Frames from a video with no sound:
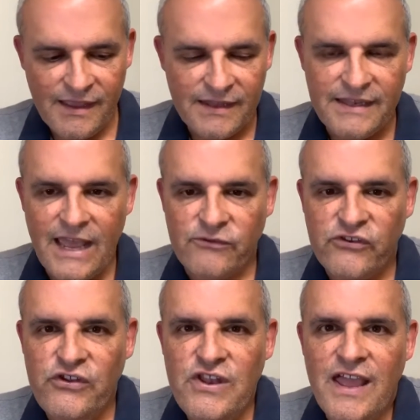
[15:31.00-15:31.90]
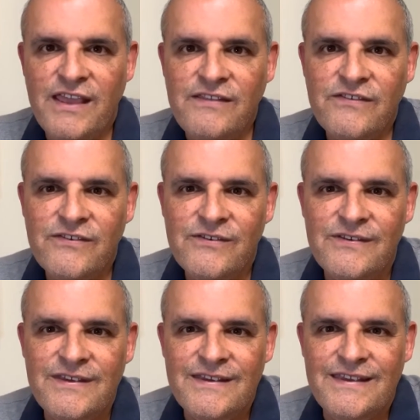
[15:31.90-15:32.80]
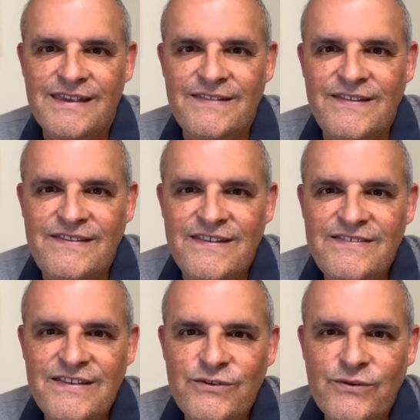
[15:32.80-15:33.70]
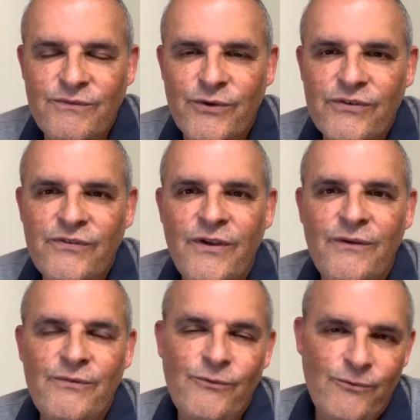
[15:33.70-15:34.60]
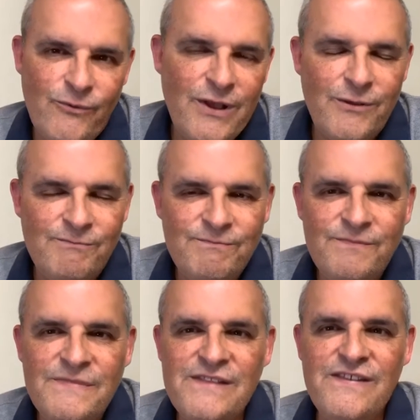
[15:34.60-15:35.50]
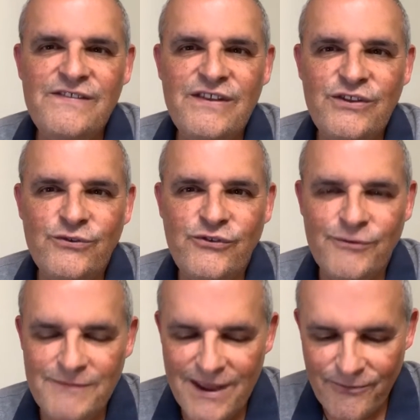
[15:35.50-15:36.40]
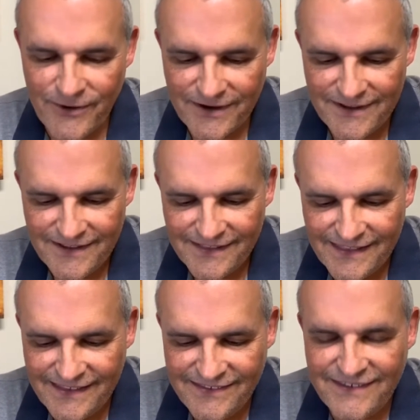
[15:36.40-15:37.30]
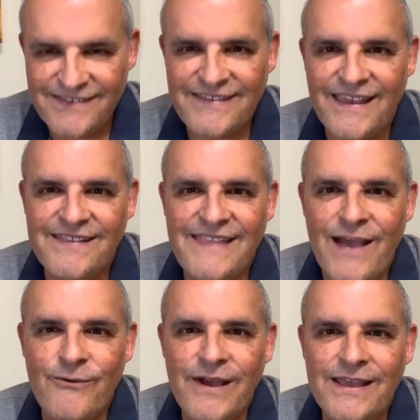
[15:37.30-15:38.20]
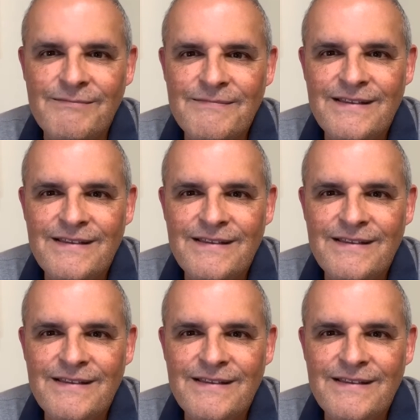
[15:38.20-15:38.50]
Now tonight in the Disney universe, well, the Disney YouTube network, let's just say it that way.